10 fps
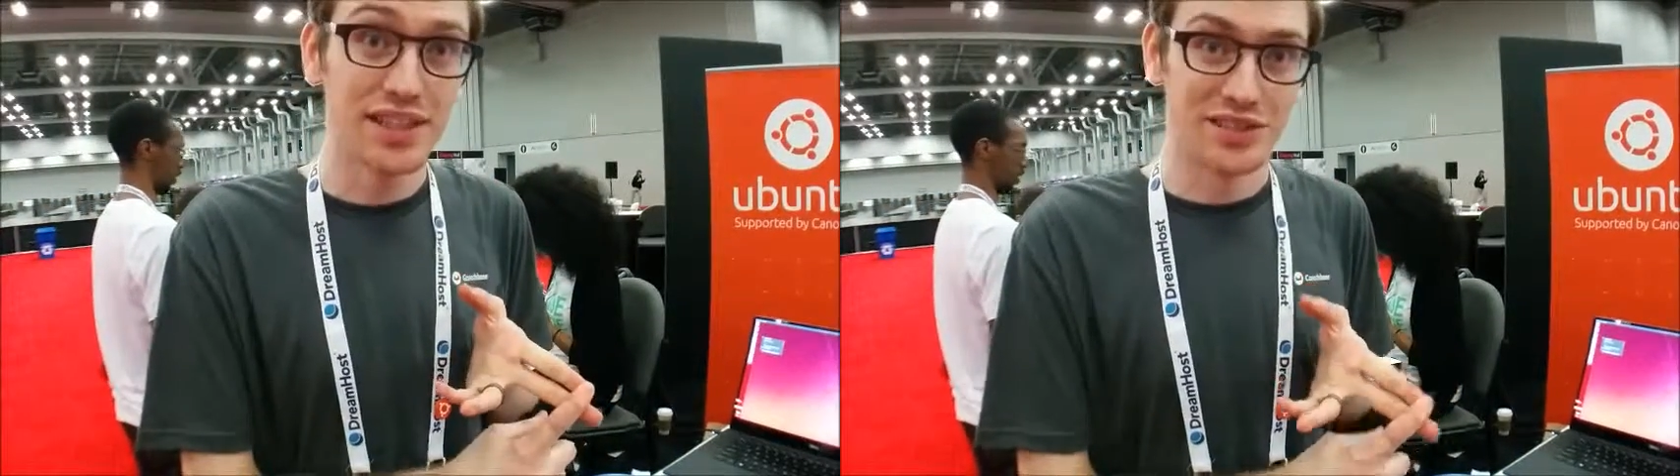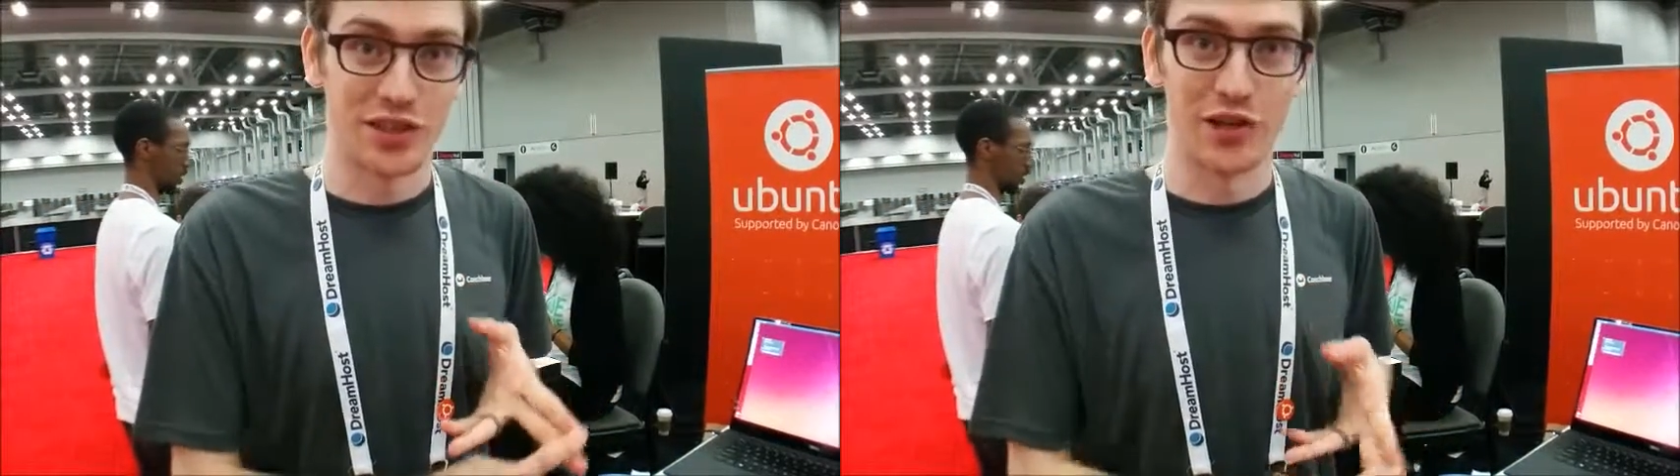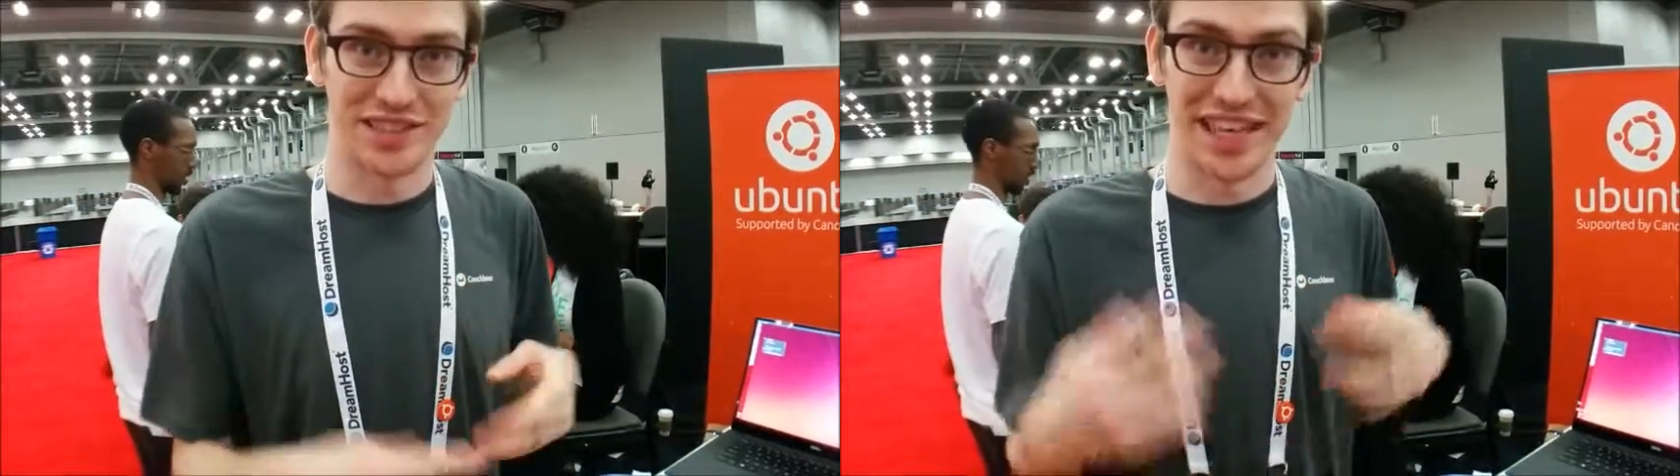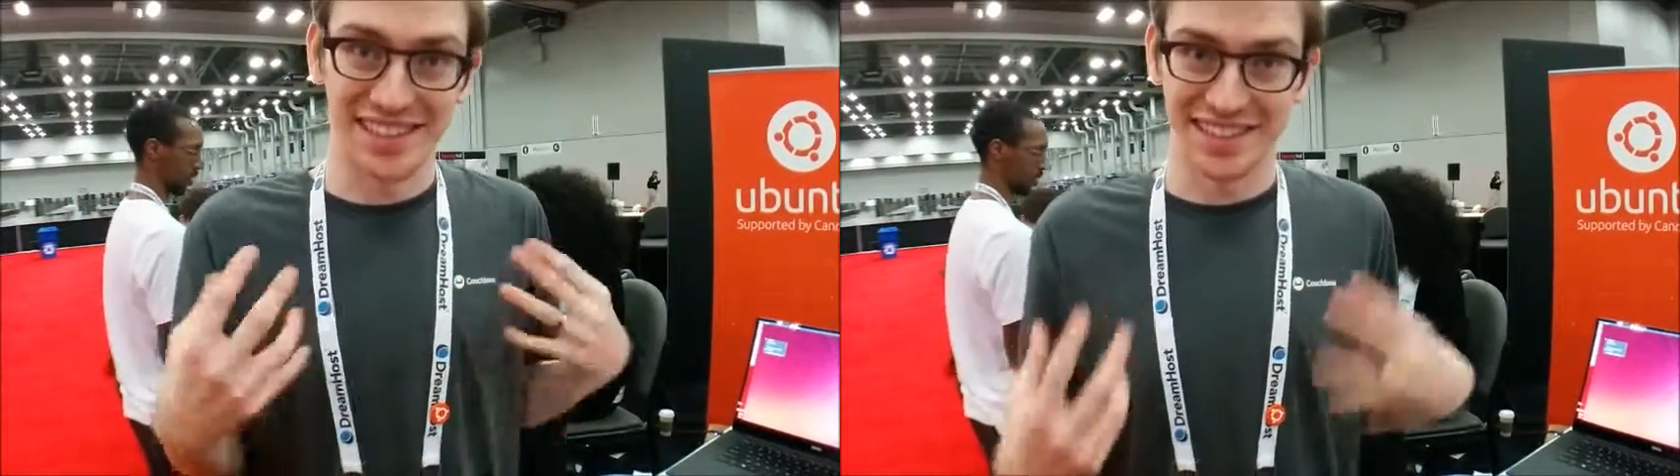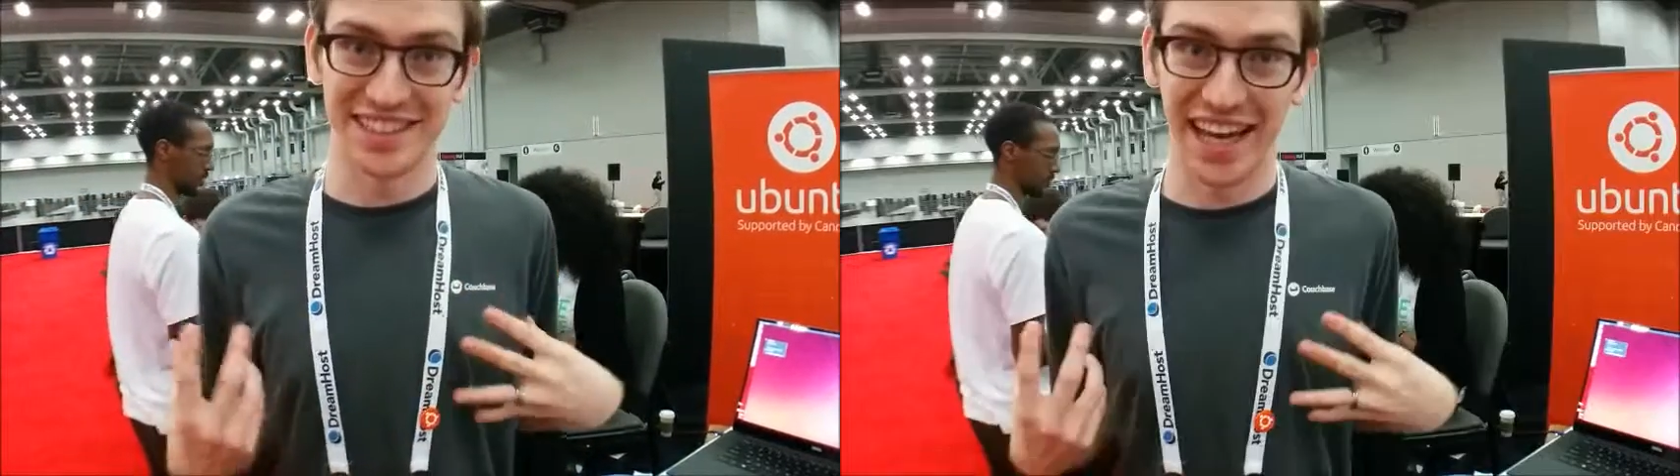so it
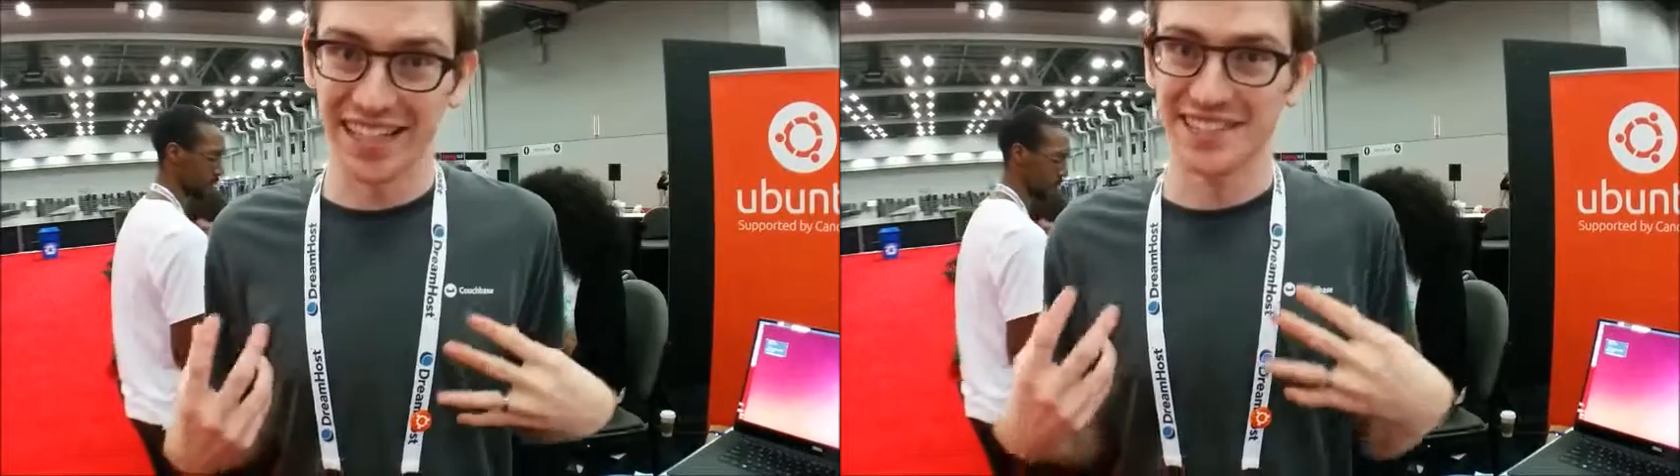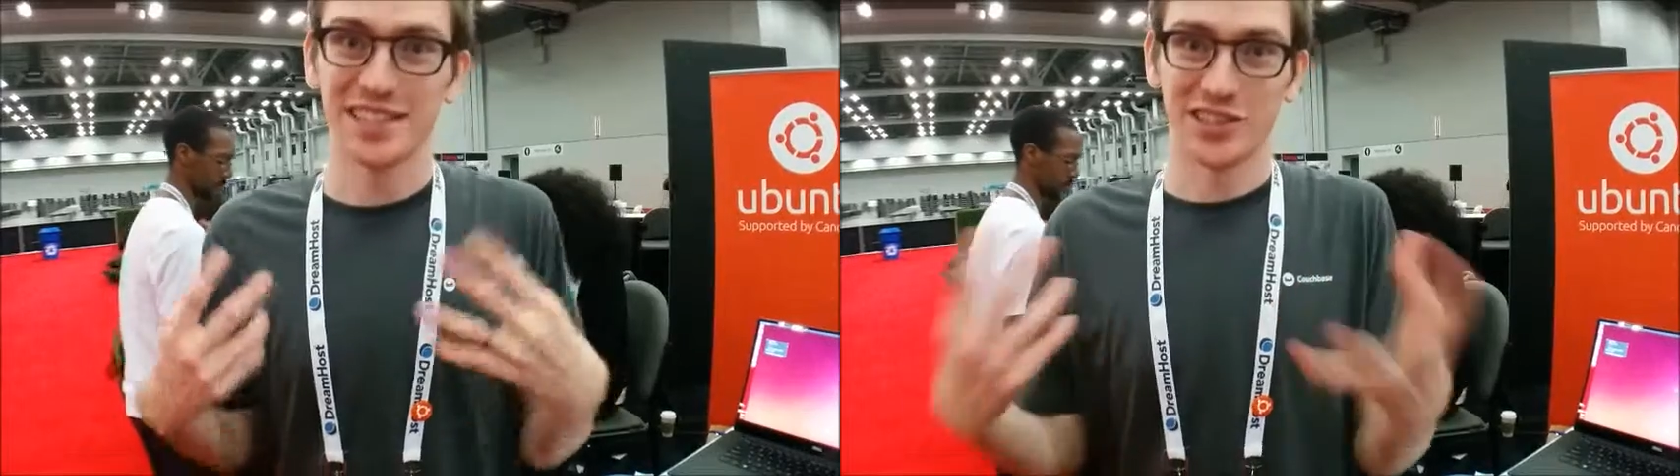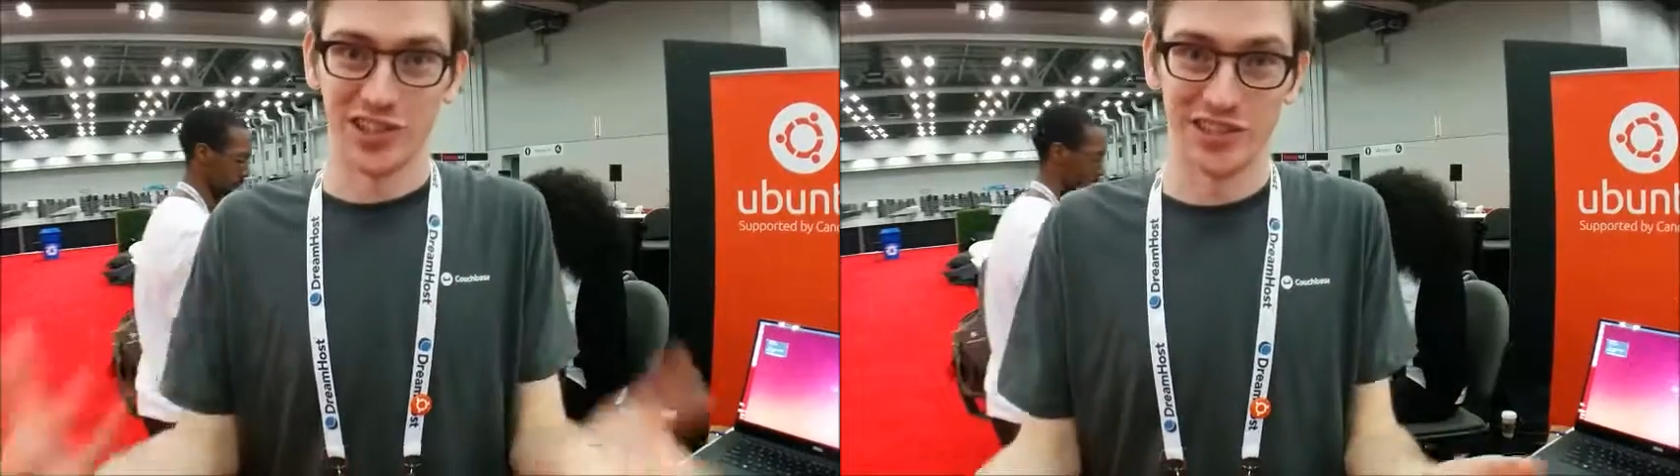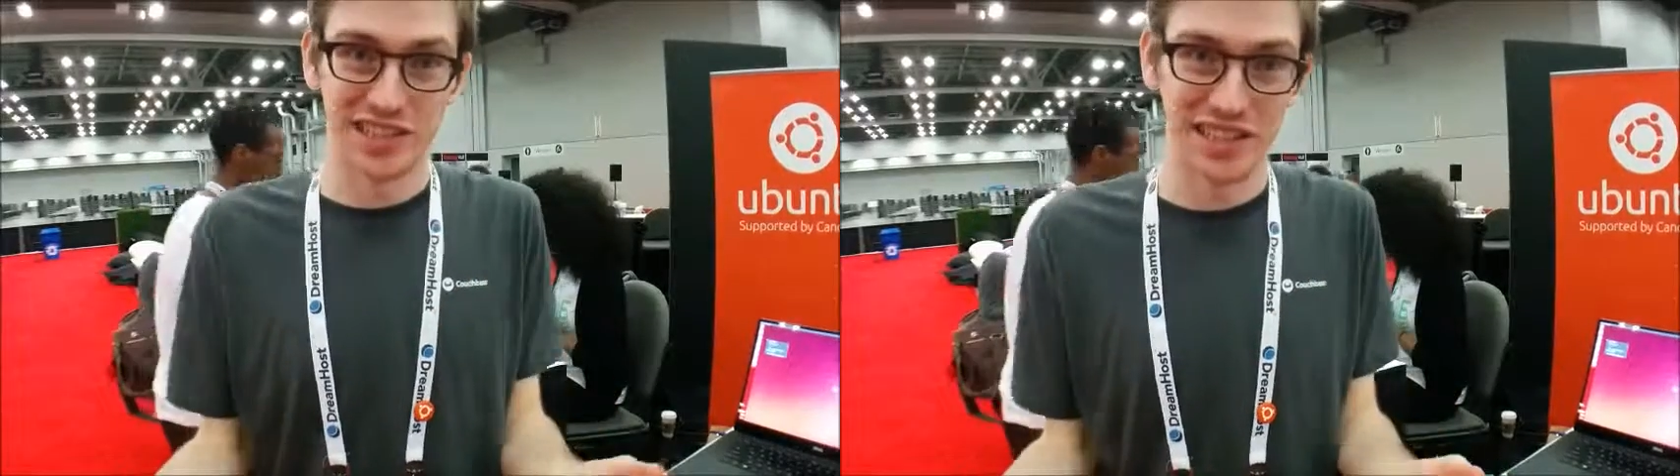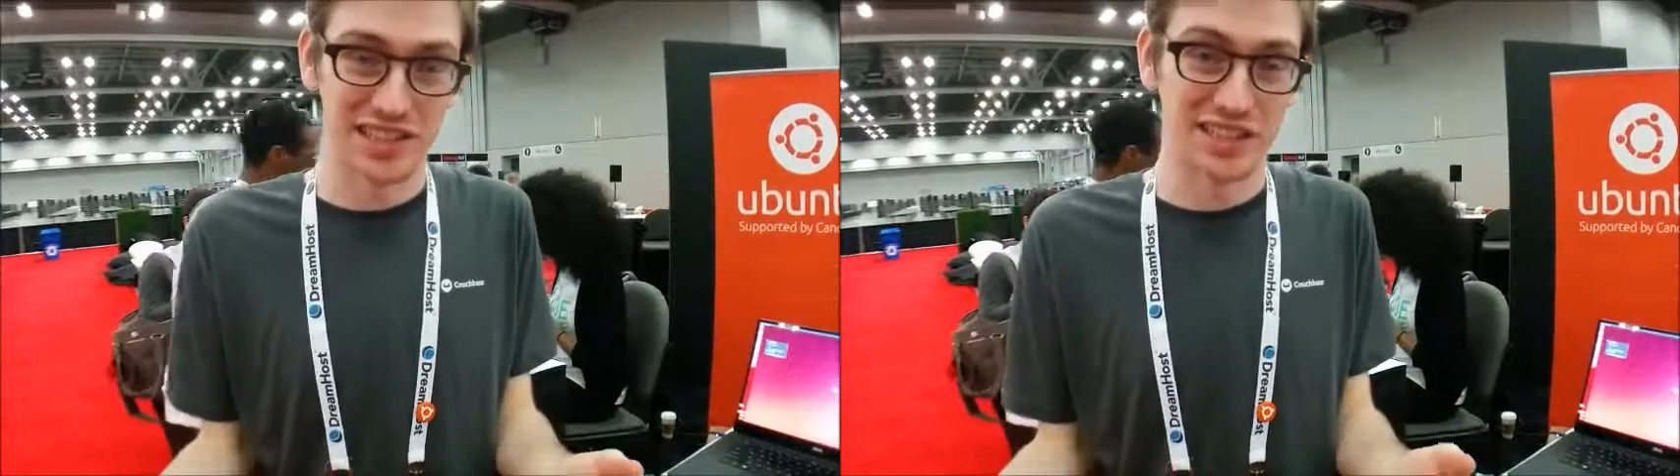takes the text, turns
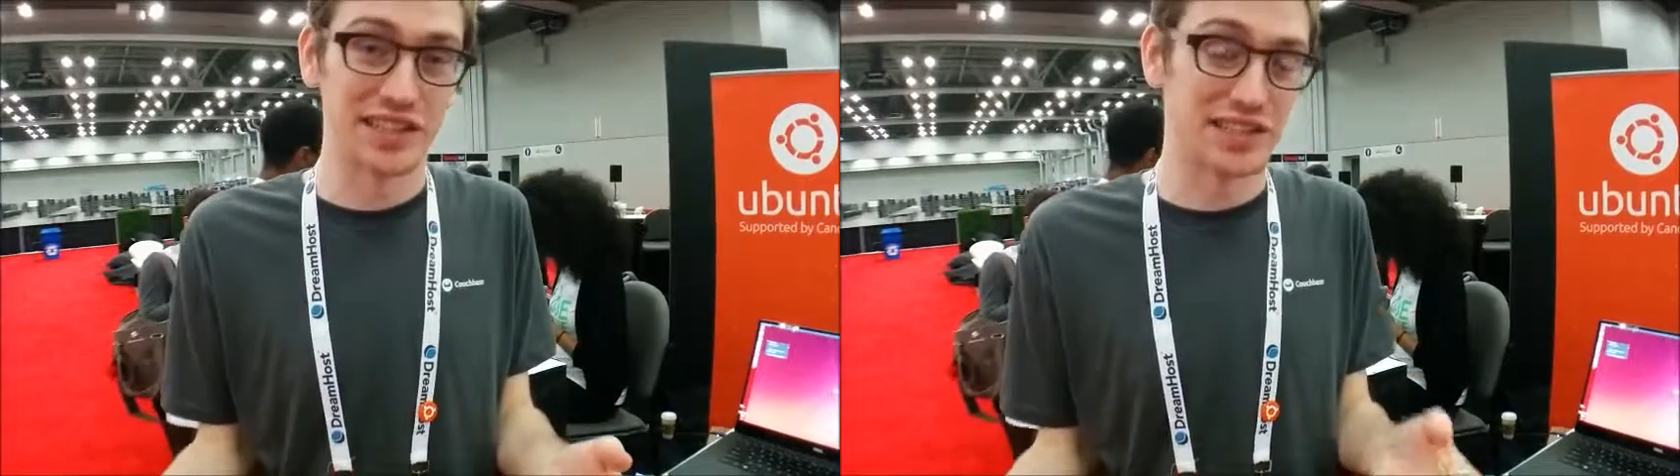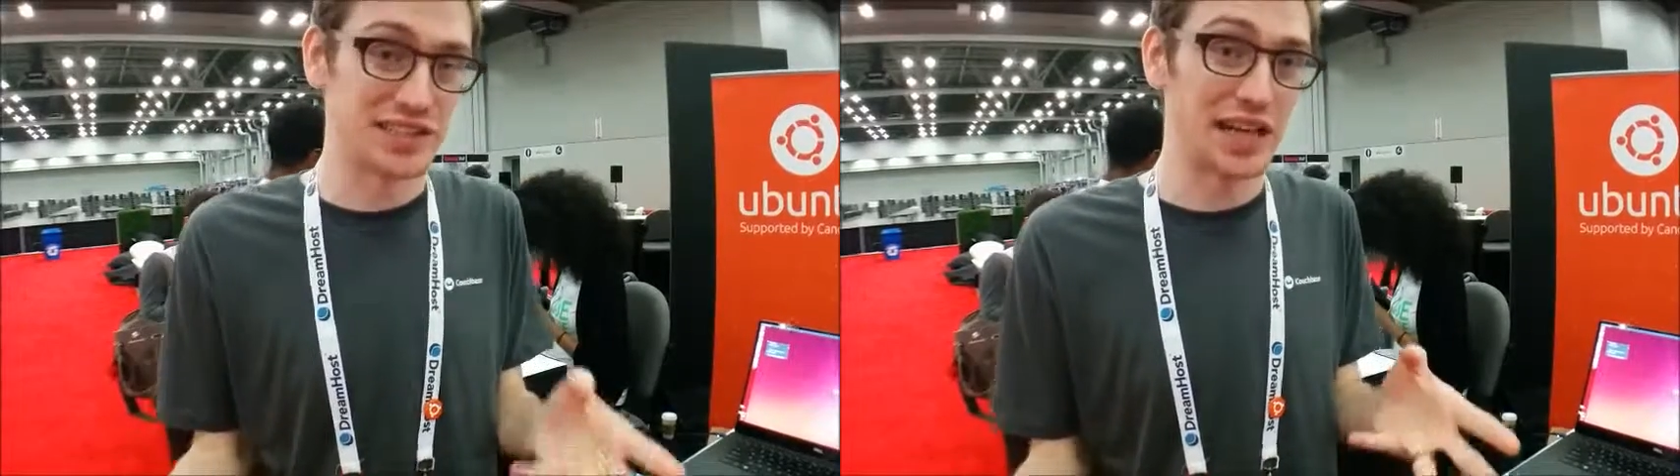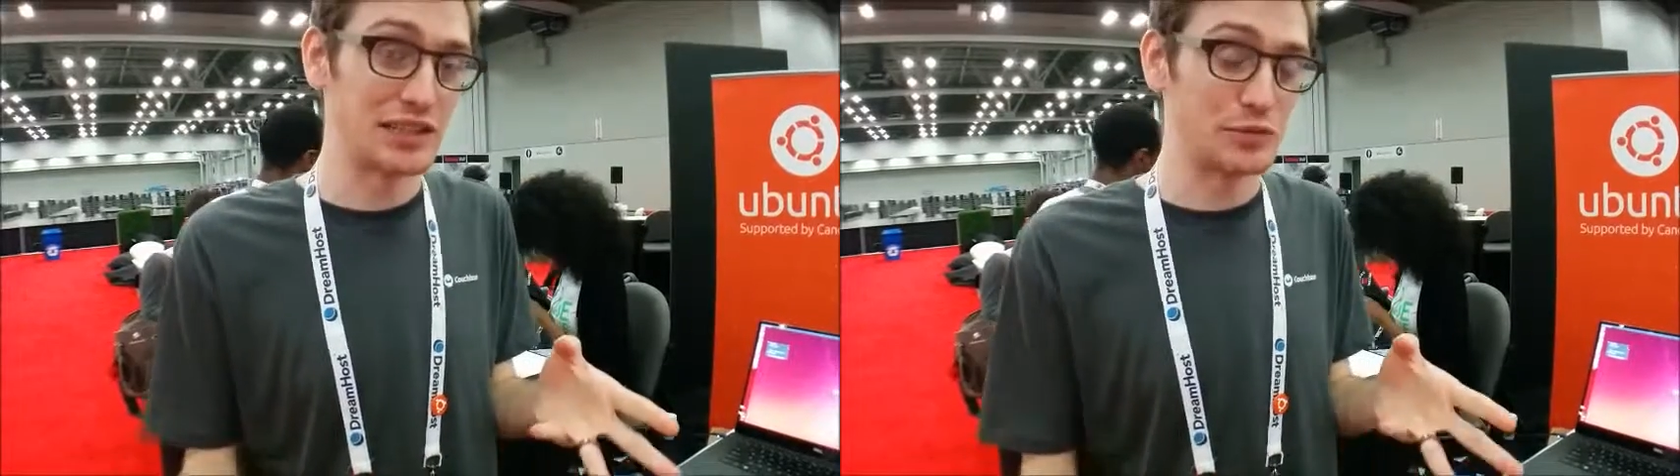it into synthesized